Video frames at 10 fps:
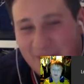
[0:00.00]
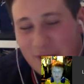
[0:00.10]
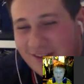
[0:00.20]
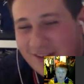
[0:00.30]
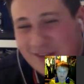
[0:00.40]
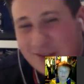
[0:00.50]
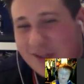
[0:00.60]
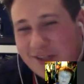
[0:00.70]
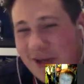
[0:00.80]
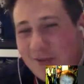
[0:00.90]
just
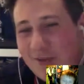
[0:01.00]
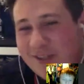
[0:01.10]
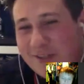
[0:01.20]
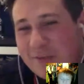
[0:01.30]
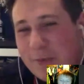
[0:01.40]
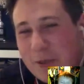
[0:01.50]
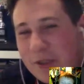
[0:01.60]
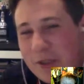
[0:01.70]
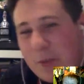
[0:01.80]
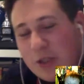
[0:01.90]
don't,
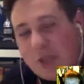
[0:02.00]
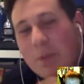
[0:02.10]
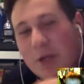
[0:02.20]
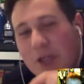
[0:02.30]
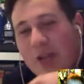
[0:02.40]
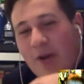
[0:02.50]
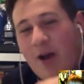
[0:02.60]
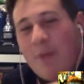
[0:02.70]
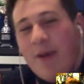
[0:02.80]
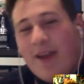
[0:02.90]
especially when I'm
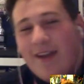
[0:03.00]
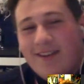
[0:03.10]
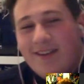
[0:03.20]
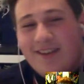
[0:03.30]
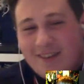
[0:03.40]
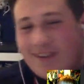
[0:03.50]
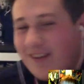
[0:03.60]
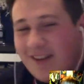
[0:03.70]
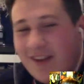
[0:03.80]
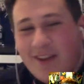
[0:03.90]
here, because
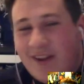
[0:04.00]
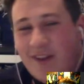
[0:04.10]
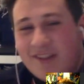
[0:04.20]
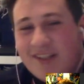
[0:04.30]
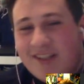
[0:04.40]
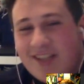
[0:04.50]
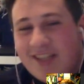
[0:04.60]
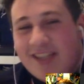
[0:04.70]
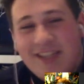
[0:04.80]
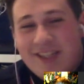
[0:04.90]
this
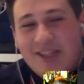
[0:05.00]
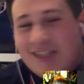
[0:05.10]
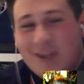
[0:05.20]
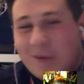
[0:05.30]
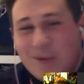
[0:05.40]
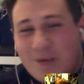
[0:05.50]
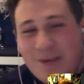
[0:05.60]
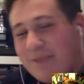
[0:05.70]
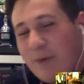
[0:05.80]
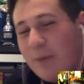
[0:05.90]
is just going to cause you massive
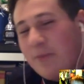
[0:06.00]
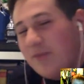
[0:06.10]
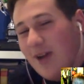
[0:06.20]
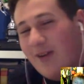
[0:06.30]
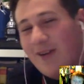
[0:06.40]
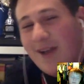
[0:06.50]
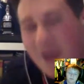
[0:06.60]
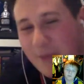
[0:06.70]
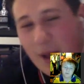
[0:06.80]
problems now. But